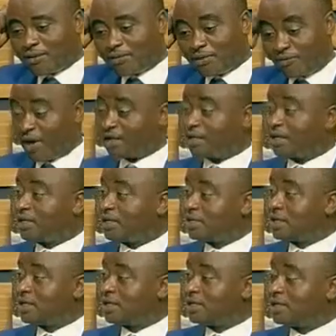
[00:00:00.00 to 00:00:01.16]
in fact,
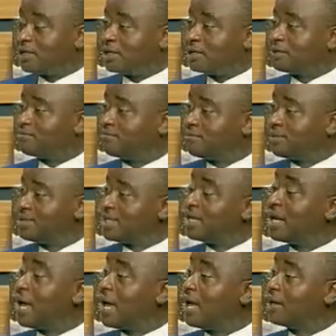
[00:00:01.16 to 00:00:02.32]
a
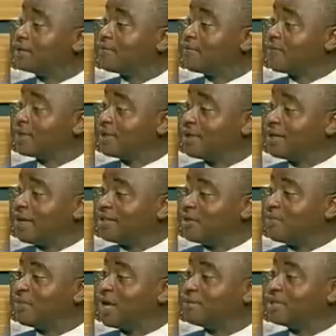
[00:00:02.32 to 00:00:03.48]
singer
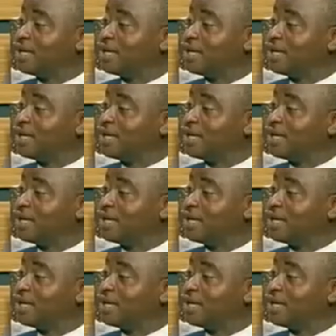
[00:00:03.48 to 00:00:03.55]
sometimes